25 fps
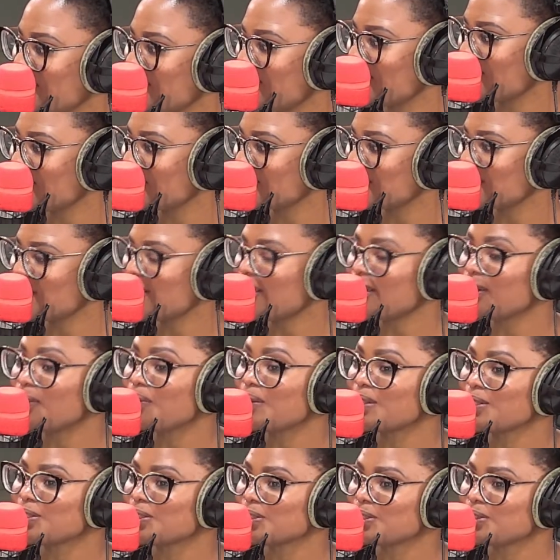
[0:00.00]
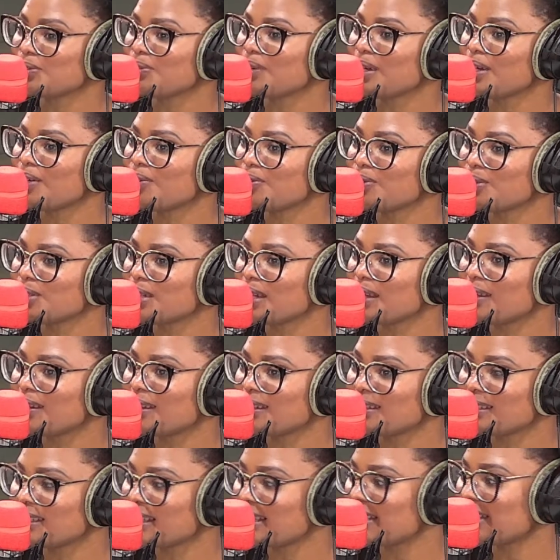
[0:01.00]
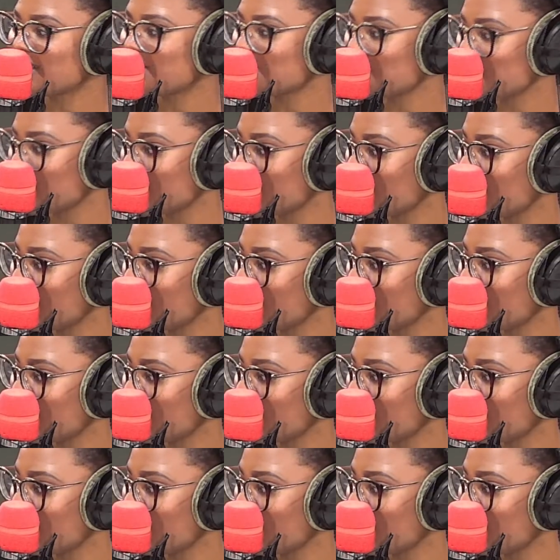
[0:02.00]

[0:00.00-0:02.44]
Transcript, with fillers: there's a lot of questions around, does this mean